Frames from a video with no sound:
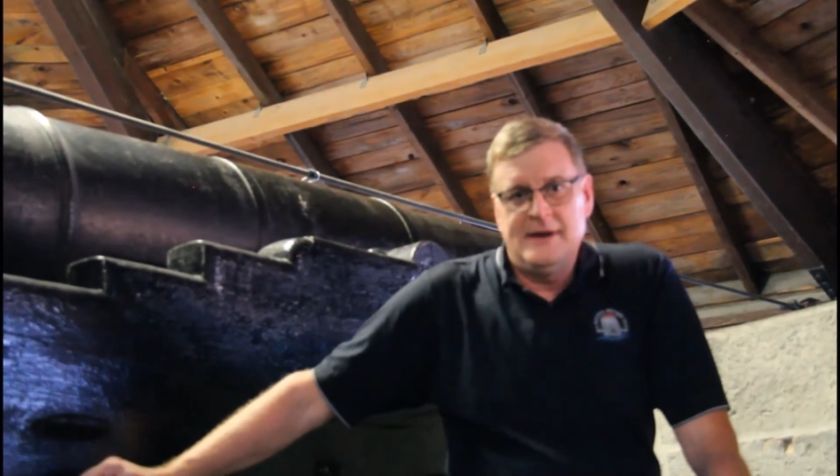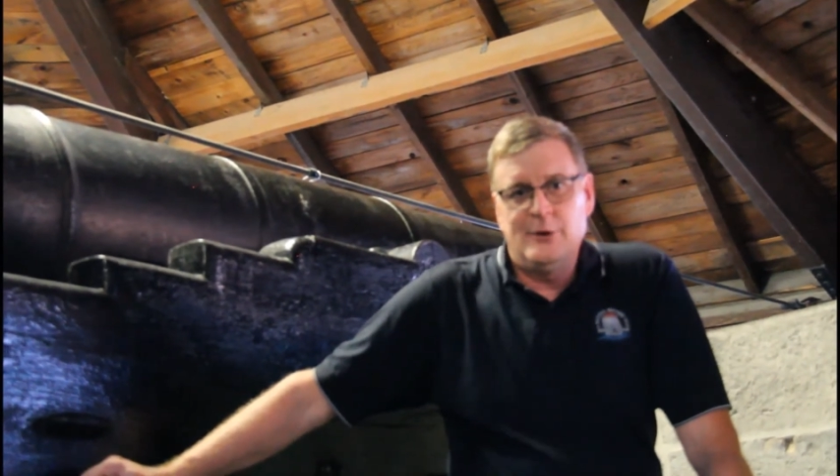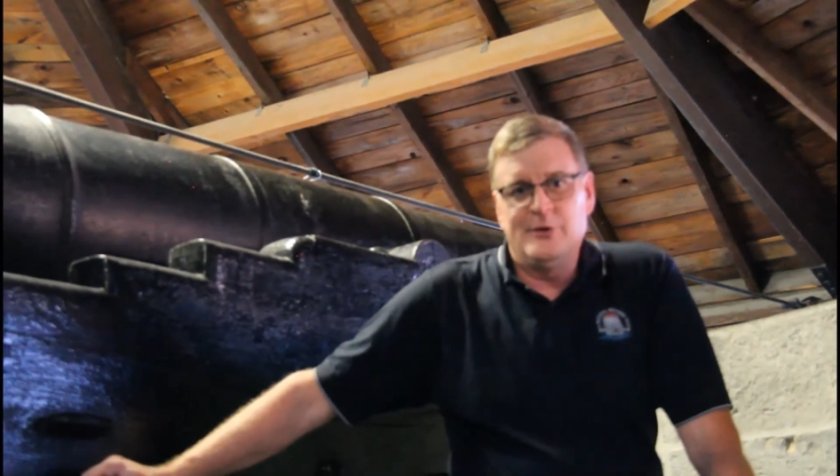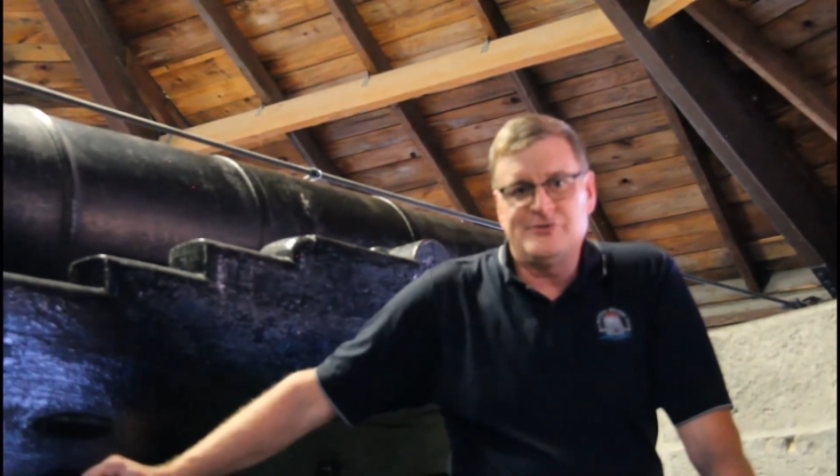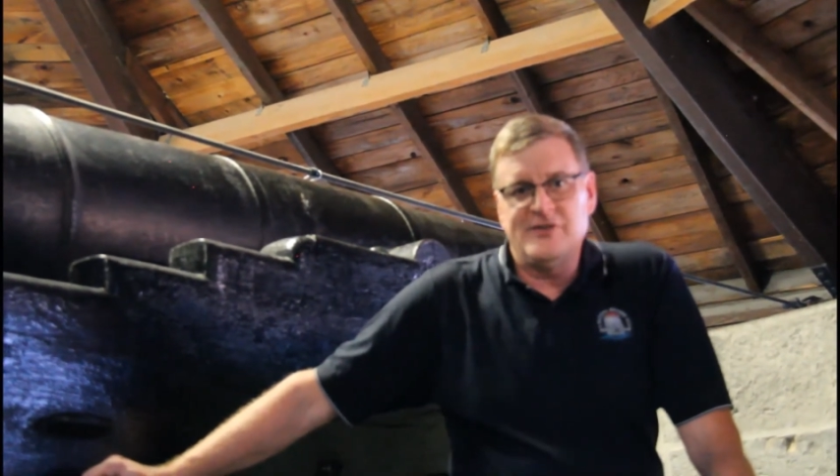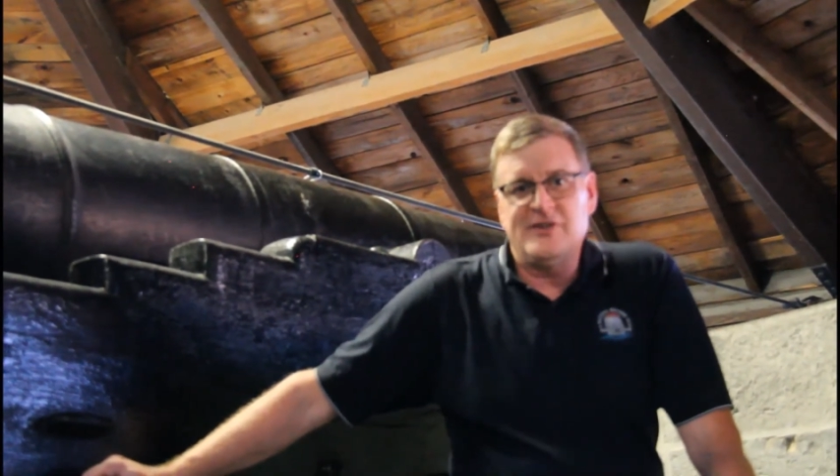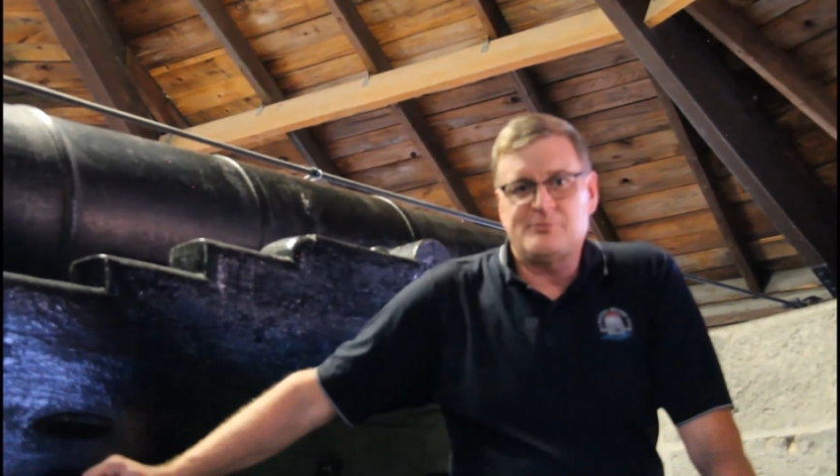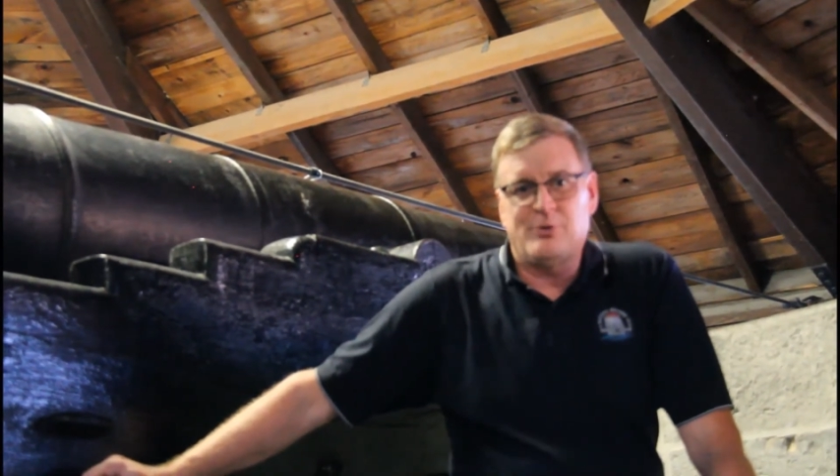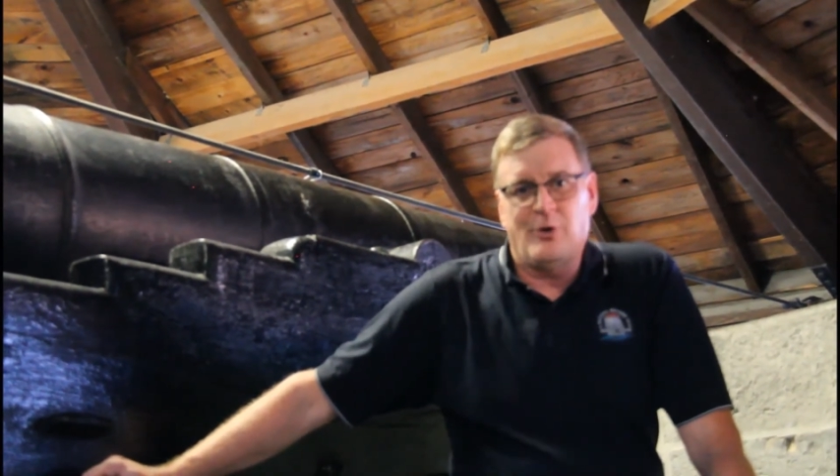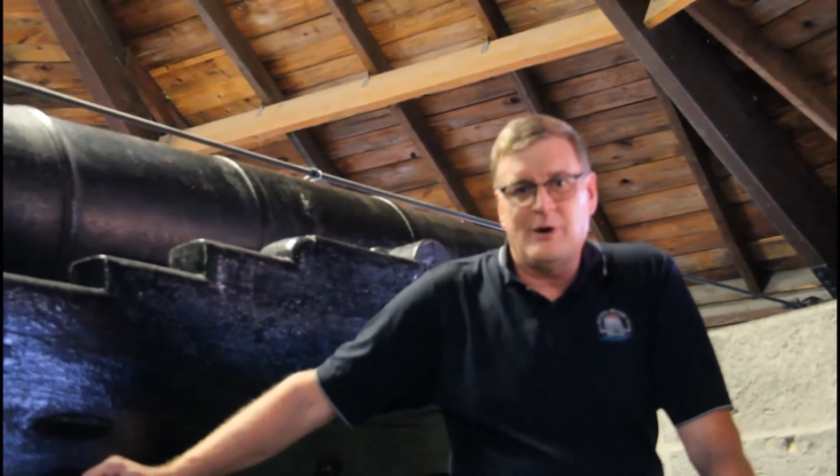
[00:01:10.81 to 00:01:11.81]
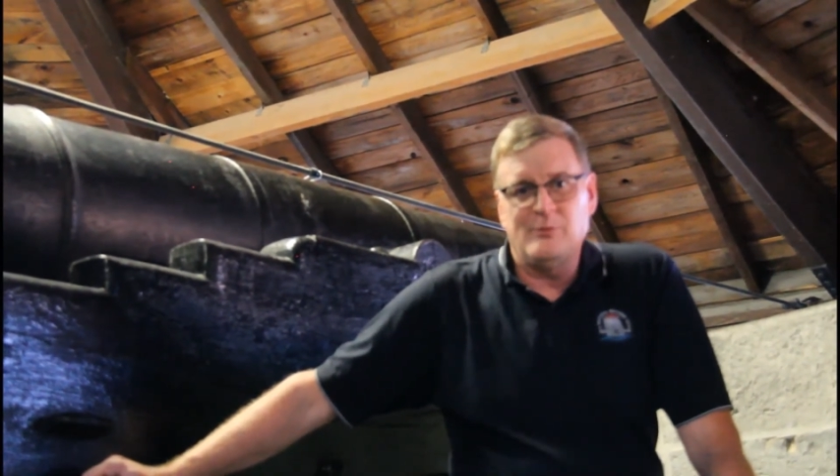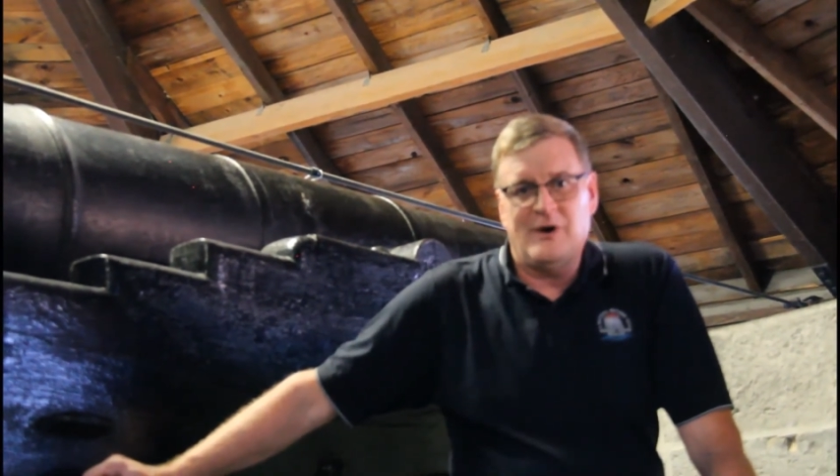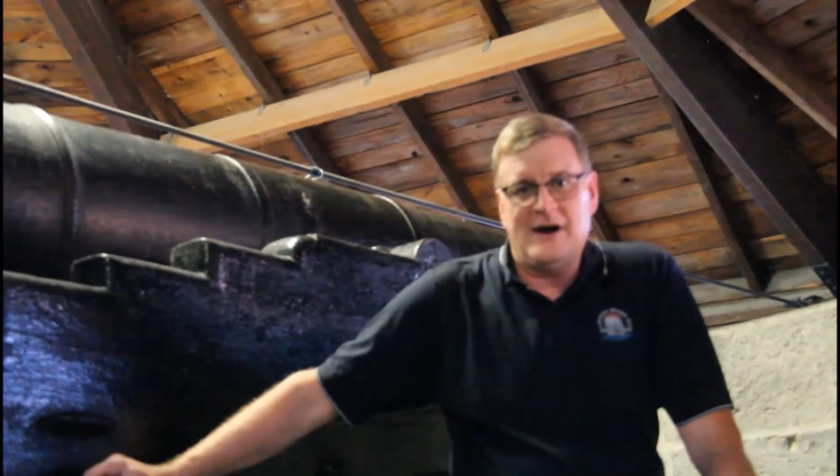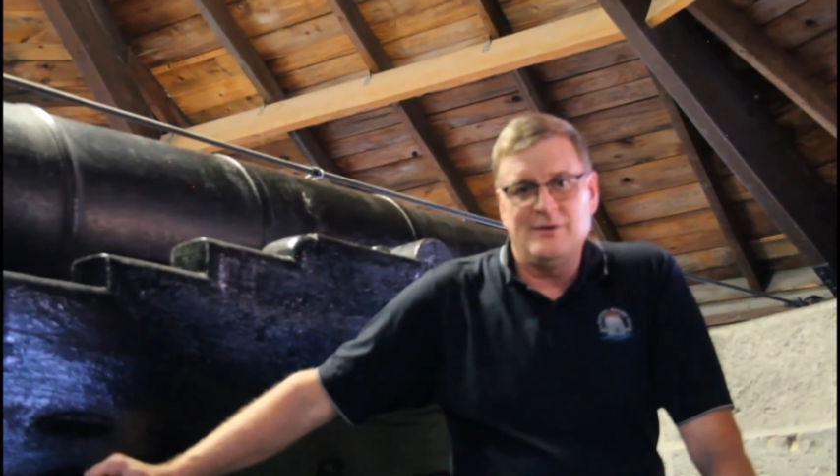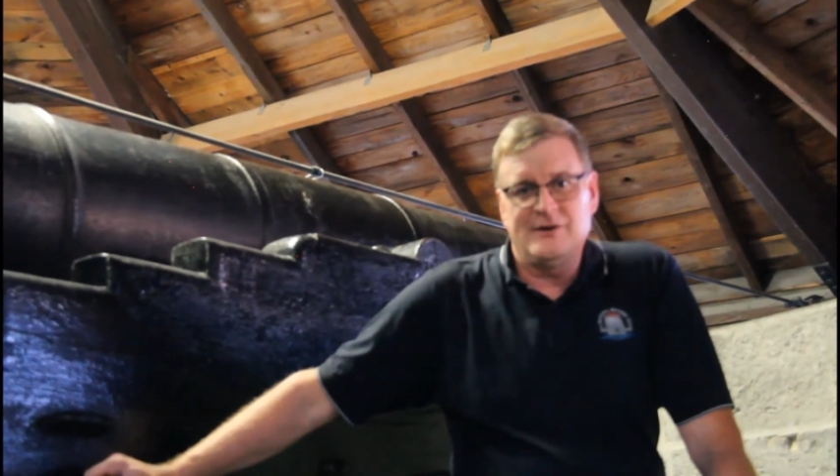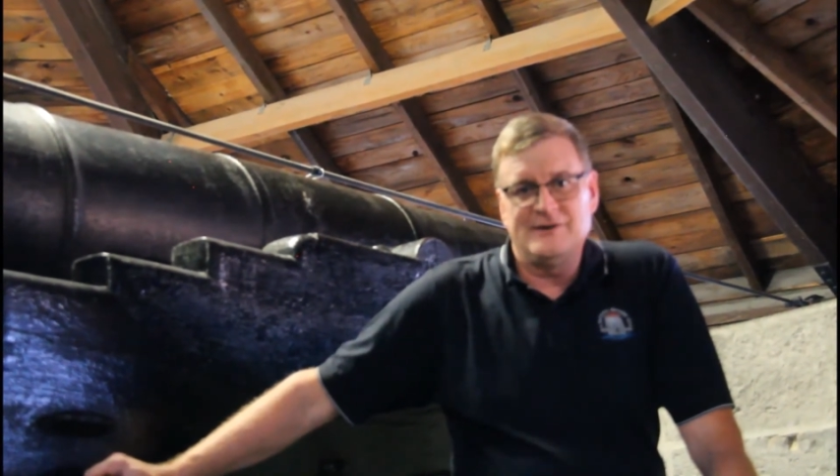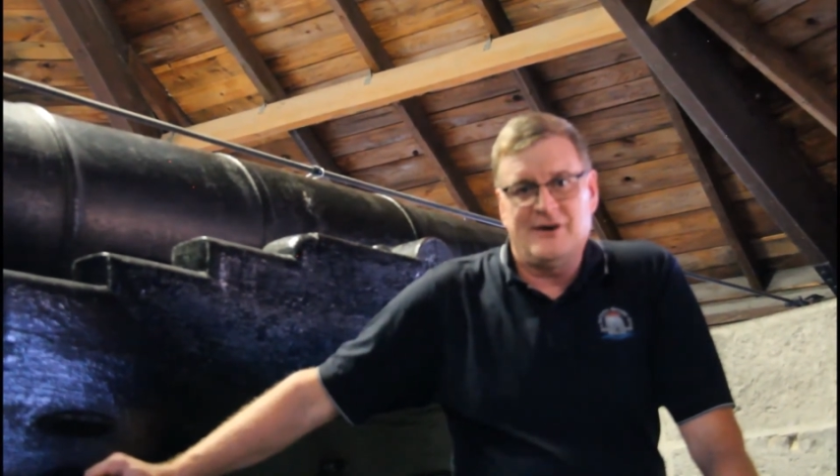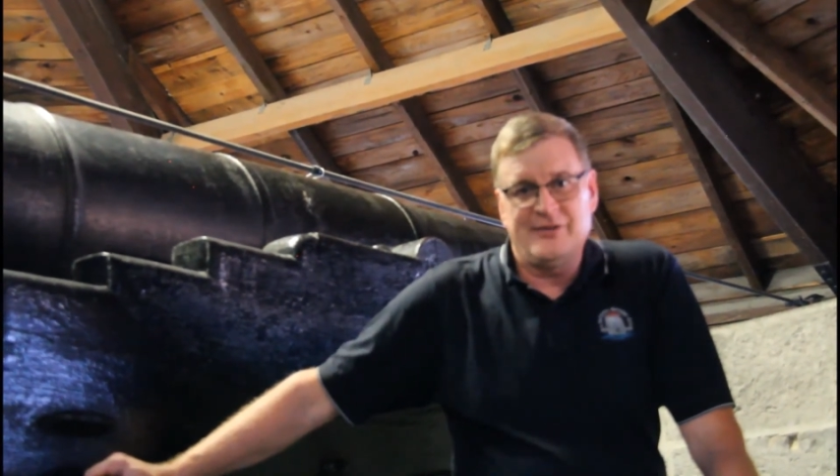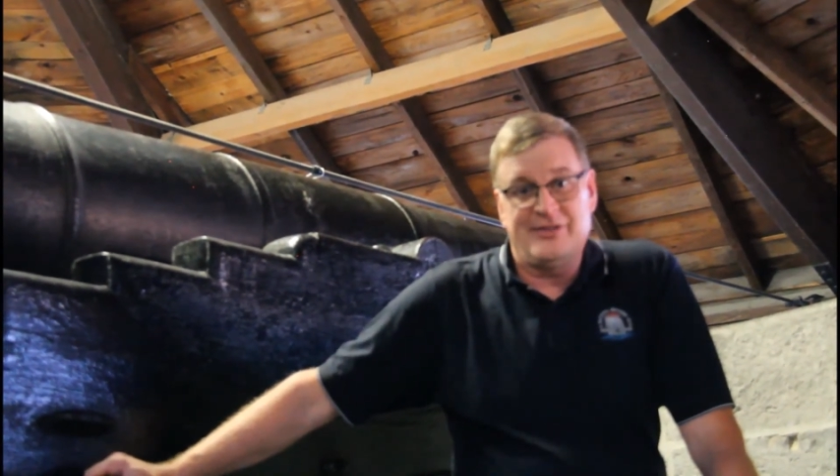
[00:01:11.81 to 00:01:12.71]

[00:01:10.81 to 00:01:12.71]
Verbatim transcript: It was in this program where I learned all